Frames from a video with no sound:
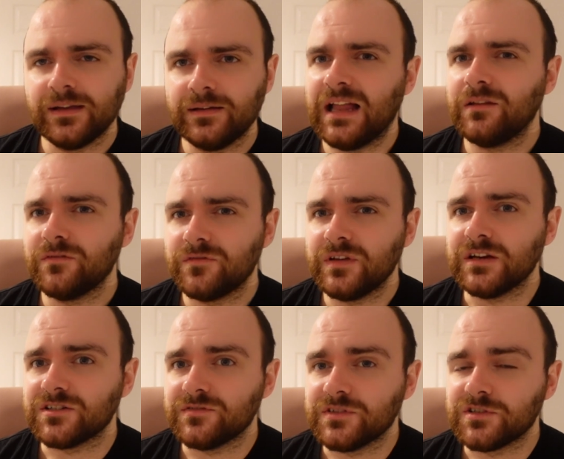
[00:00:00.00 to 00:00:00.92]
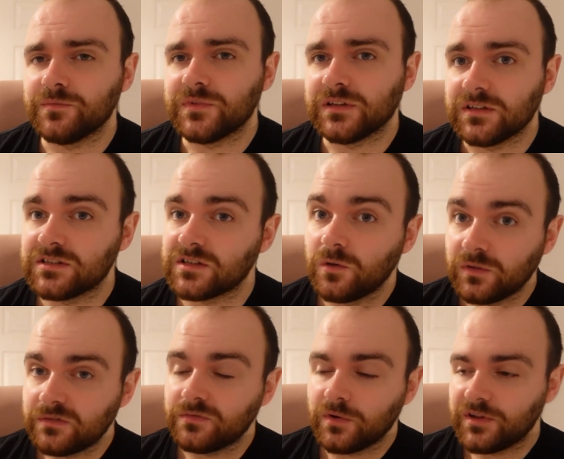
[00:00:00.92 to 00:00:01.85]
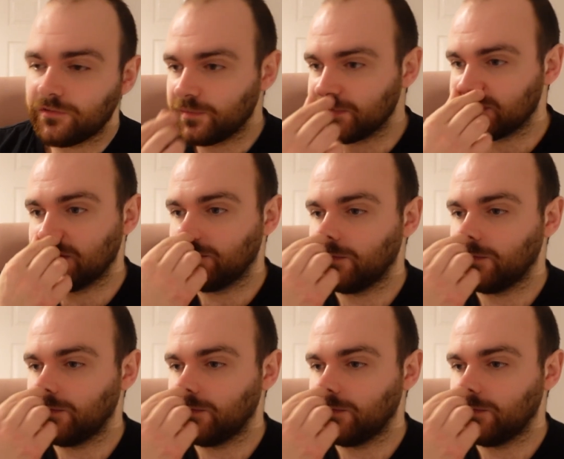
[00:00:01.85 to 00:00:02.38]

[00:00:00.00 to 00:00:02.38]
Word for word: Hell of a finish for something that's only 43%,